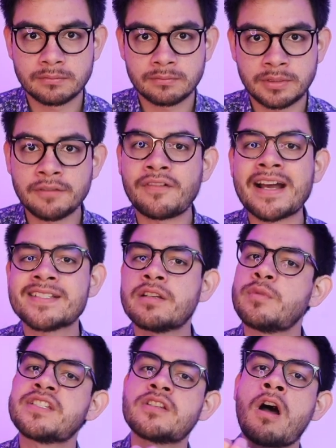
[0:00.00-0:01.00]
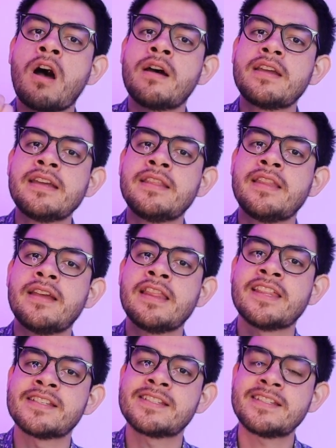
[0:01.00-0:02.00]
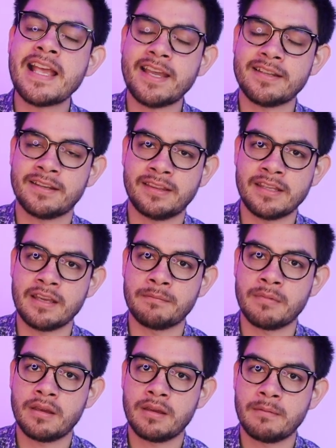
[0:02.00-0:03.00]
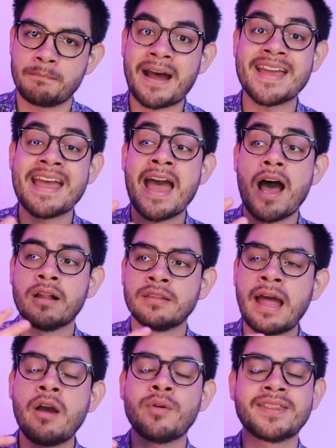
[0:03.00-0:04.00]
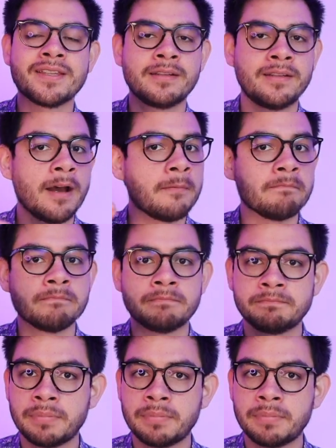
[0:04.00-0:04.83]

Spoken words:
device that we saw in the second theme by allowing the dum,